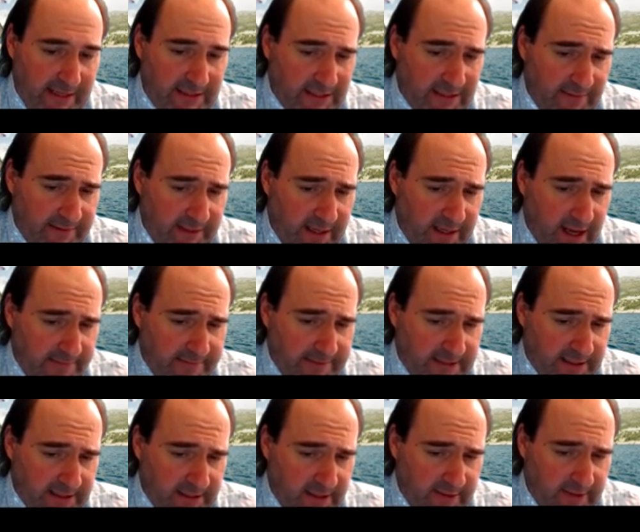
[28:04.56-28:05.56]
ends up in the
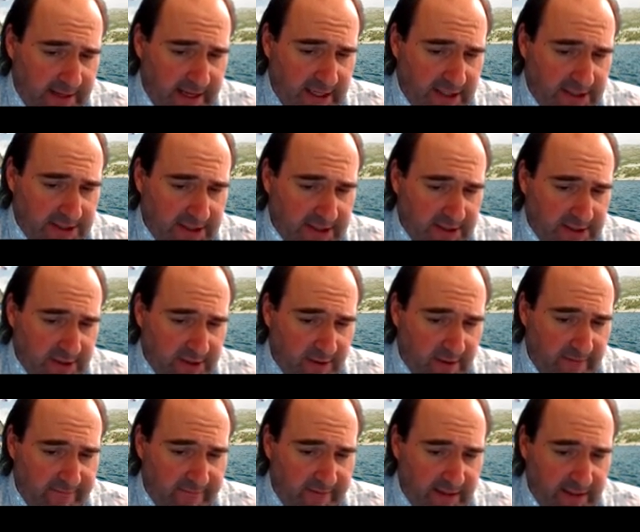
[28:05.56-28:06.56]
opposite location. So
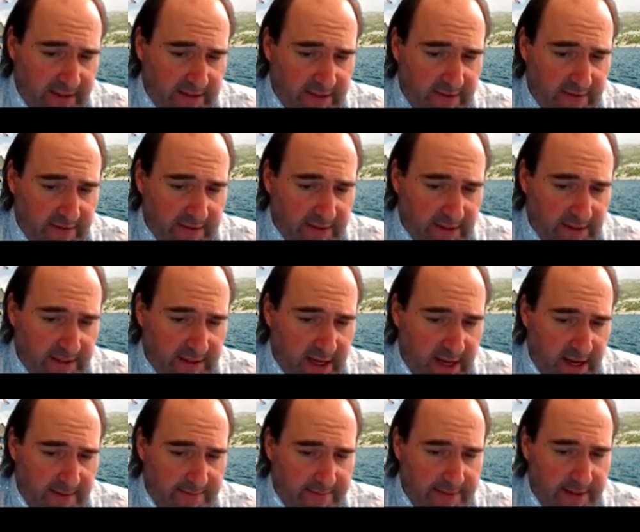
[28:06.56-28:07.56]
our V2 is on
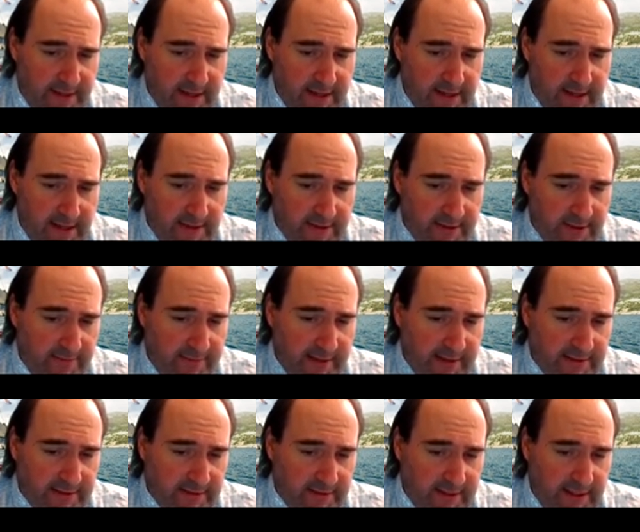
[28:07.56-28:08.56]
top. So
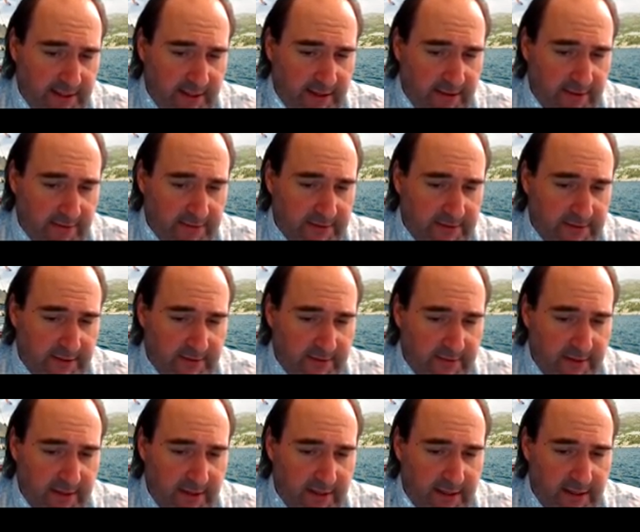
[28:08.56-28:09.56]
basically it goes
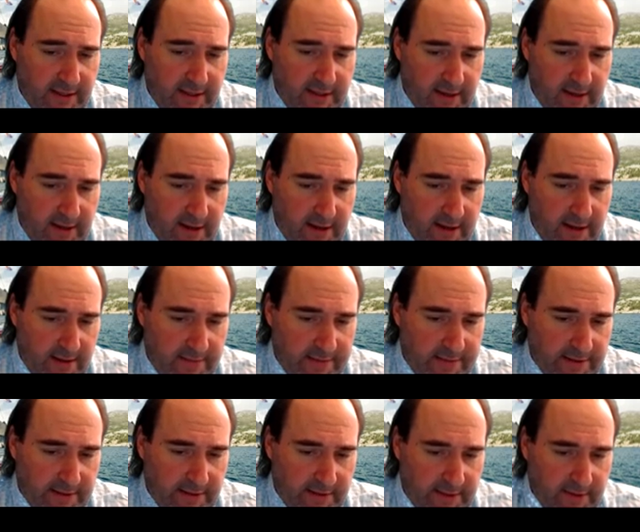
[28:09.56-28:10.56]
to the
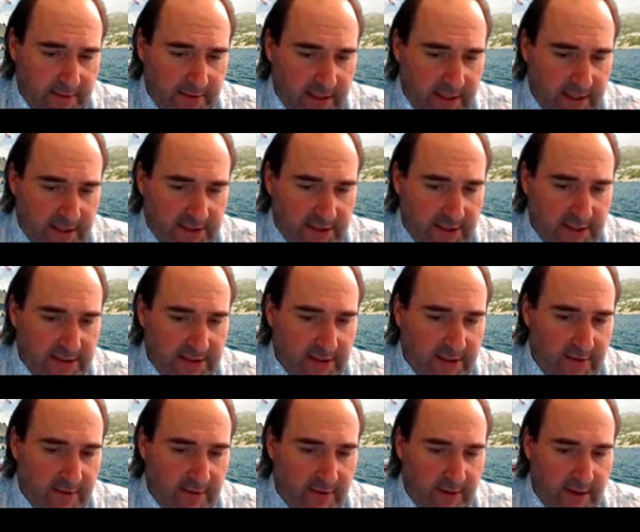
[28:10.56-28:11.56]
opposite location as you
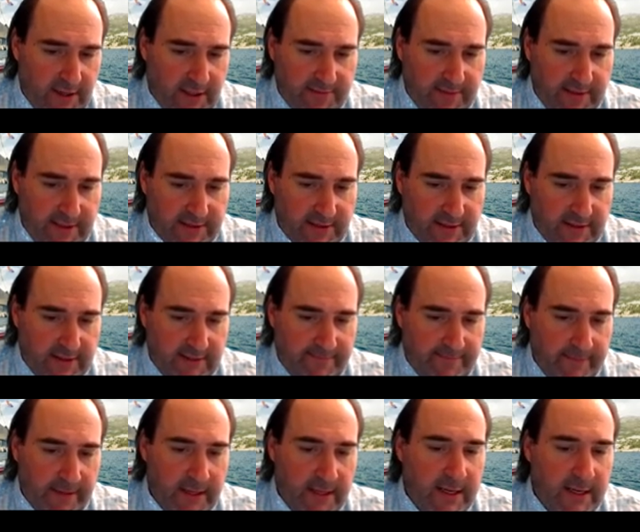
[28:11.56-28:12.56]
go across, basically.
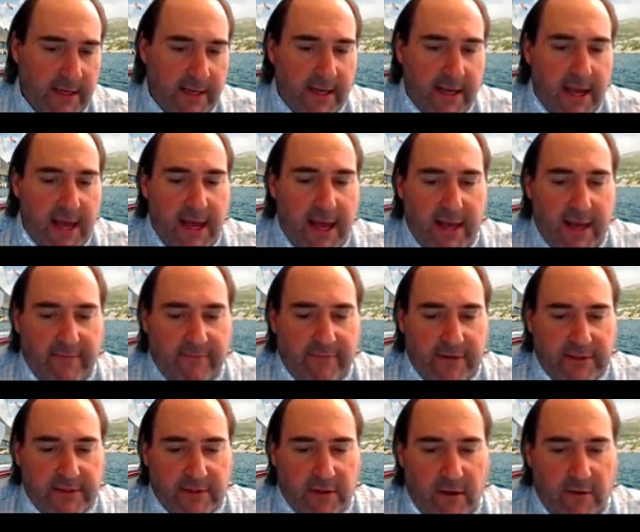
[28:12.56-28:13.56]
And if
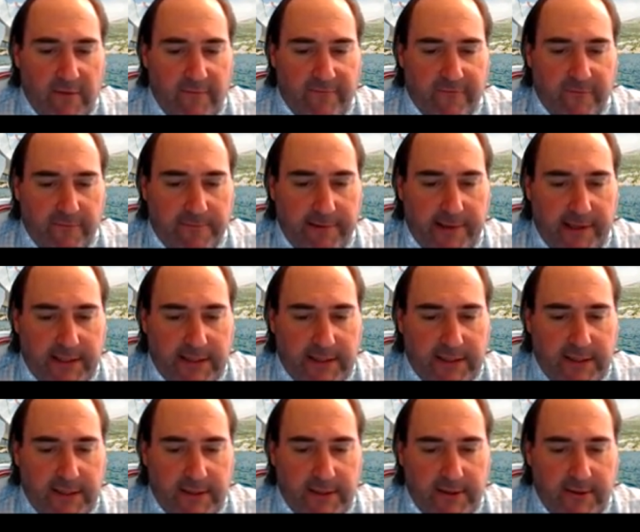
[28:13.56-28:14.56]
we solve for
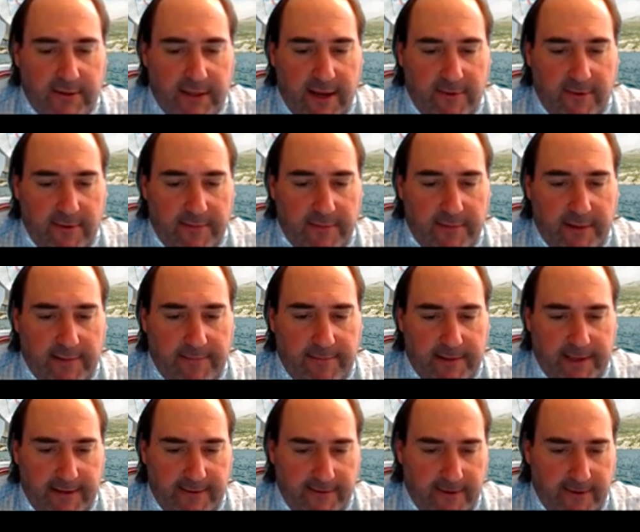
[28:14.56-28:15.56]
P2, that would be
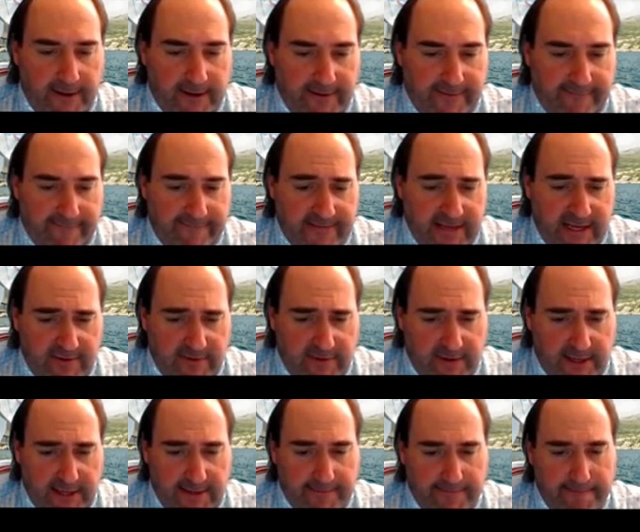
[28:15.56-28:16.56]
P1
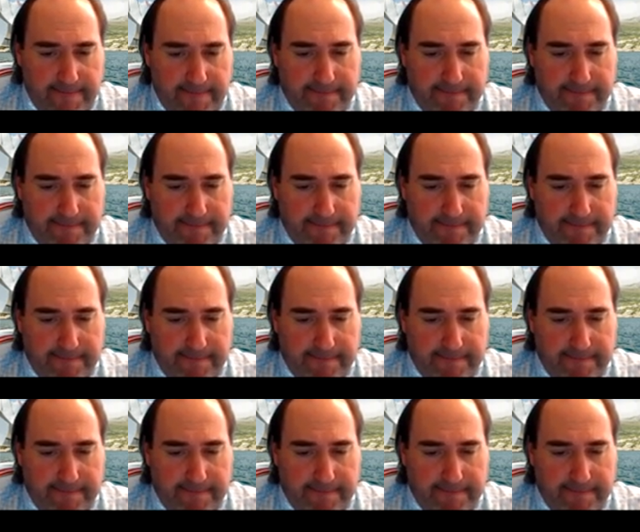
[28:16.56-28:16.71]
V1